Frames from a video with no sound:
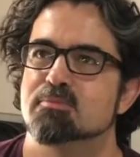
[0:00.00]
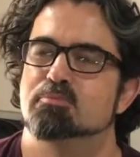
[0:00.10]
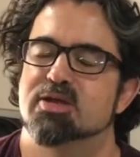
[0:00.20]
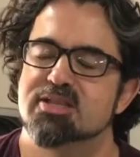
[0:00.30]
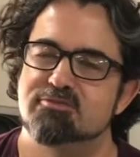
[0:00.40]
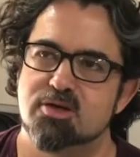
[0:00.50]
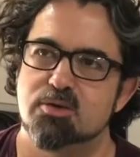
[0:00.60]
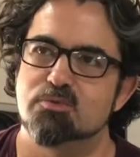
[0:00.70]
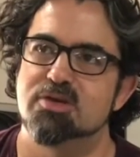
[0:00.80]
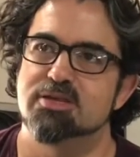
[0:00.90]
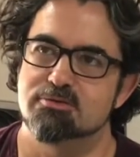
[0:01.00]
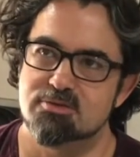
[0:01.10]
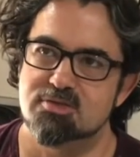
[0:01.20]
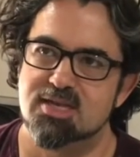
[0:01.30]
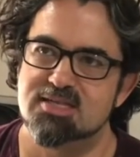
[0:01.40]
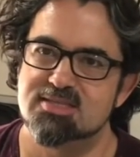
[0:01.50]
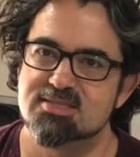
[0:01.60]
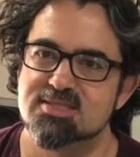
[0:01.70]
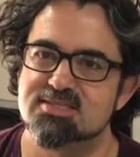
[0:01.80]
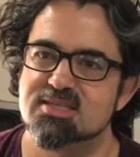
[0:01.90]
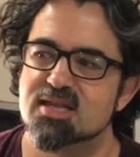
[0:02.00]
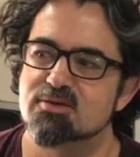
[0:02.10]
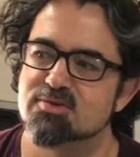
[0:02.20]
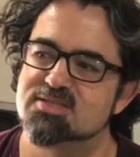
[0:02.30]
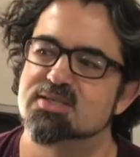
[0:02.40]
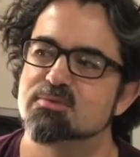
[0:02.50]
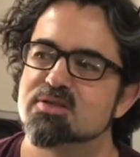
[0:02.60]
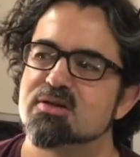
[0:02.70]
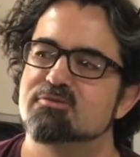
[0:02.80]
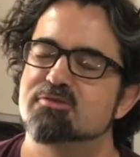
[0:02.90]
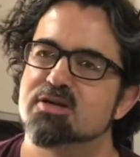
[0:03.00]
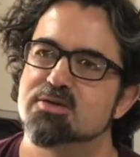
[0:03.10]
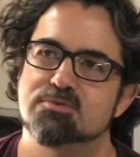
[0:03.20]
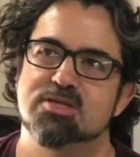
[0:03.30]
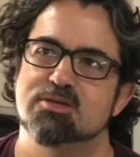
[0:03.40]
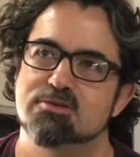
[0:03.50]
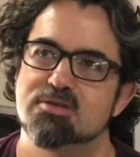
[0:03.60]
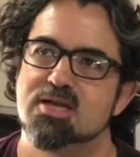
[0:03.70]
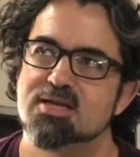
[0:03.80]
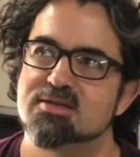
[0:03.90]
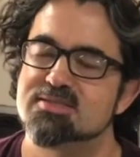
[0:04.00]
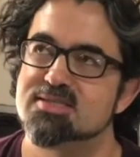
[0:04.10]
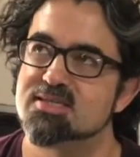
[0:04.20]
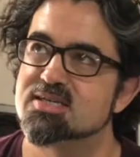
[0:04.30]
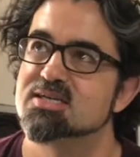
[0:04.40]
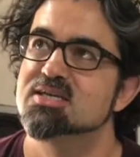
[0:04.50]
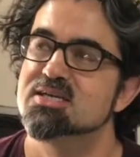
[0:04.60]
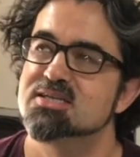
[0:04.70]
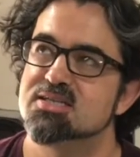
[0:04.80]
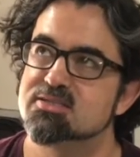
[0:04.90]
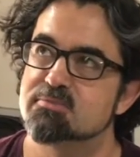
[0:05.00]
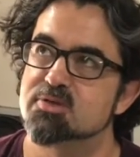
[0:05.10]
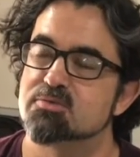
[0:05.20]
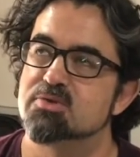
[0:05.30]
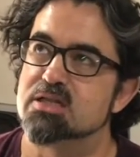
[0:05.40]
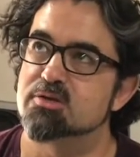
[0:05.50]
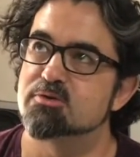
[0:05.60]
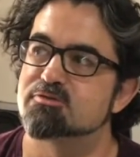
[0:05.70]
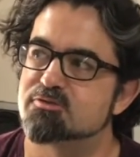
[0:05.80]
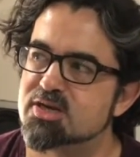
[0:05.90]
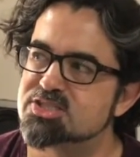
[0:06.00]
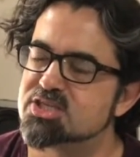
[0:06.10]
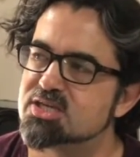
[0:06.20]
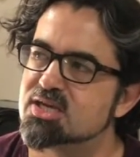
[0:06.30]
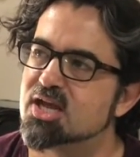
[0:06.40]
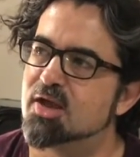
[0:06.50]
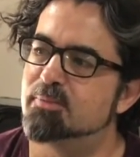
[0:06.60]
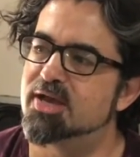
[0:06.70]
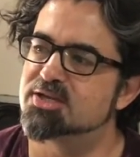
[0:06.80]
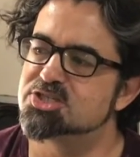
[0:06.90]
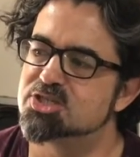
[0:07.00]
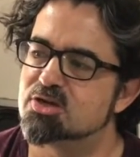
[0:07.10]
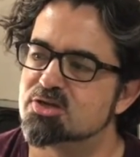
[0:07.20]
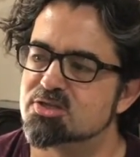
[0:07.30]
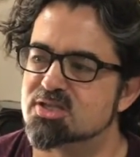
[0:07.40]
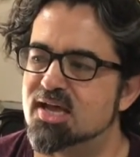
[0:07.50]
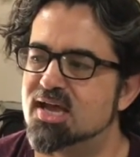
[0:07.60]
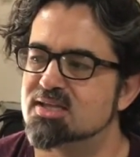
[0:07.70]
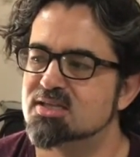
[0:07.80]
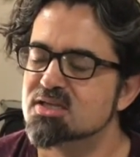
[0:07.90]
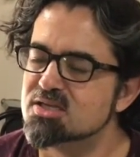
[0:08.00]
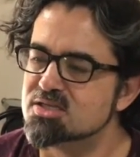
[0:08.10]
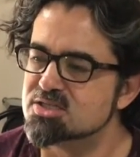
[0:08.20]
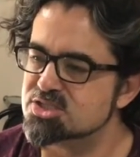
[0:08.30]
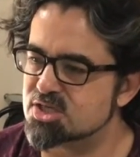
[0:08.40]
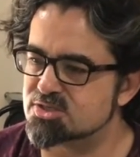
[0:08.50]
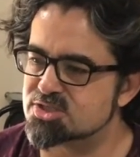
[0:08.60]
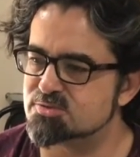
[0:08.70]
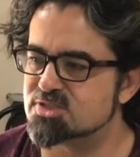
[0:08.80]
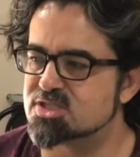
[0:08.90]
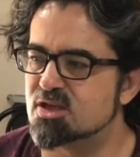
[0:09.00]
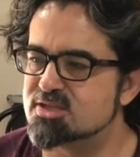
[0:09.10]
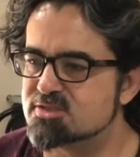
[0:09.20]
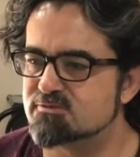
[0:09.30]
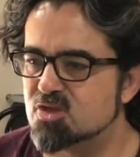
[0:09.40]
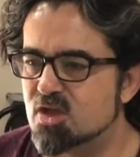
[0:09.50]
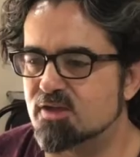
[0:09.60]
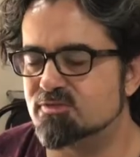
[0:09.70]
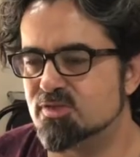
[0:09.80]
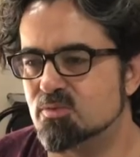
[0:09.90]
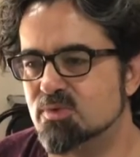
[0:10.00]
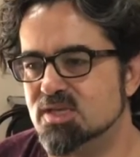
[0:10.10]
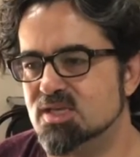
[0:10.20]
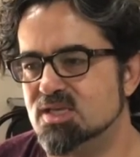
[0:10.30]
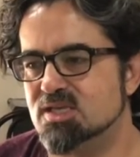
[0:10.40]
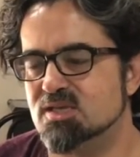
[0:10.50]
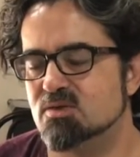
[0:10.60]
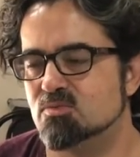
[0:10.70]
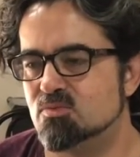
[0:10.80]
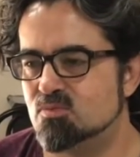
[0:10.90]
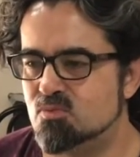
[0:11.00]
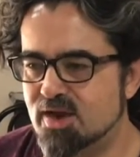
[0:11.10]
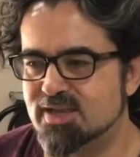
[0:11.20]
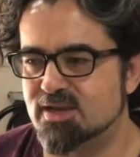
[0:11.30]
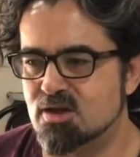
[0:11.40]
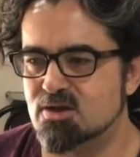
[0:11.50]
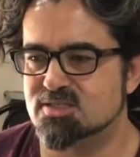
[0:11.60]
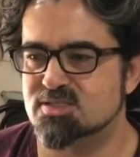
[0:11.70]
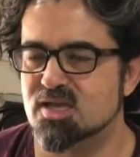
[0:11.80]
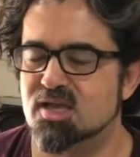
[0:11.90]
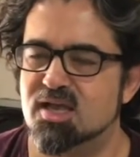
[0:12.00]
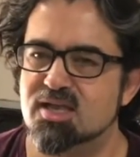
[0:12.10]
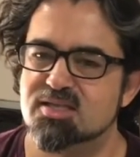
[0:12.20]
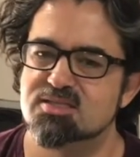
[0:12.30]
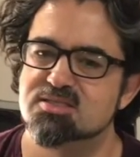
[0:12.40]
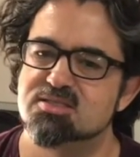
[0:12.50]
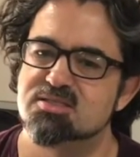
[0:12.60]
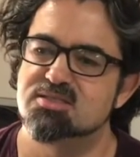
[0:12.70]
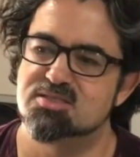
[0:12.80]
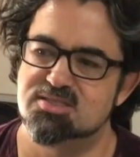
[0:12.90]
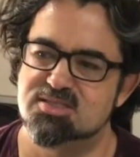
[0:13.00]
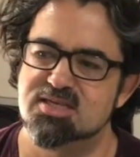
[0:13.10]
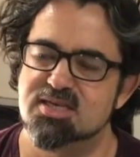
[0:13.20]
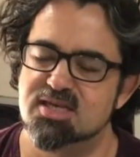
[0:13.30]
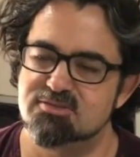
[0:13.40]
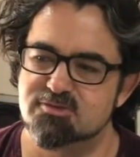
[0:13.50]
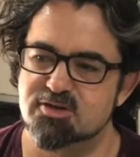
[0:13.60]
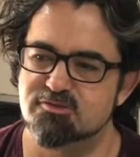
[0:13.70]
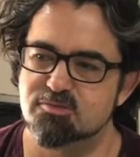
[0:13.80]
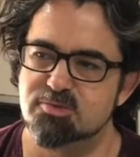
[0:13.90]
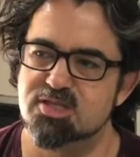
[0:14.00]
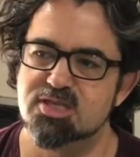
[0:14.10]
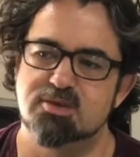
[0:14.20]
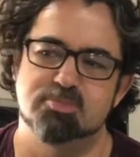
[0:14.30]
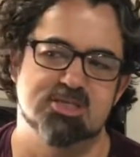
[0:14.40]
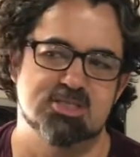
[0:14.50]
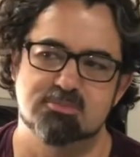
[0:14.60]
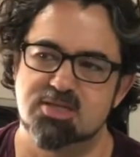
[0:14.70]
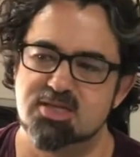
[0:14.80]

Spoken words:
but they're very real, and the things that they're wrestling with are very real. And I think there's something really refreshing about a show that shows you a slice of life that we recognise and see as very familiar, but something